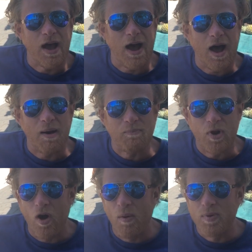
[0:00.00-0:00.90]
um,
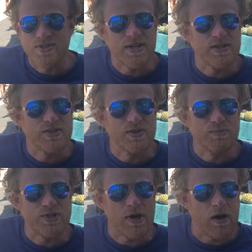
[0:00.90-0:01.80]
you know, presented
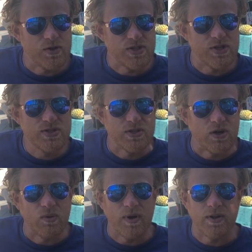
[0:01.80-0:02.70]
some challenges, you
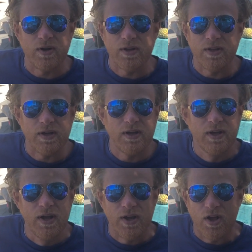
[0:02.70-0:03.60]
know, whether in the,
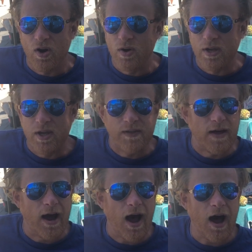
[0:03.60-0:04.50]
you know, in
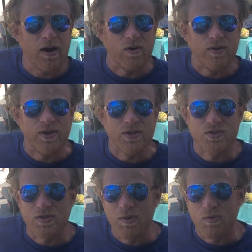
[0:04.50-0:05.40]
the hot or the
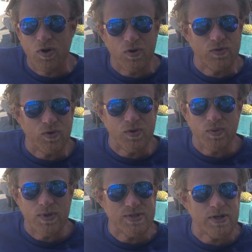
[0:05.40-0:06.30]
extreme cold during
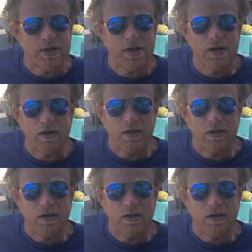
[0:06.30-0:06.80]
the winter here.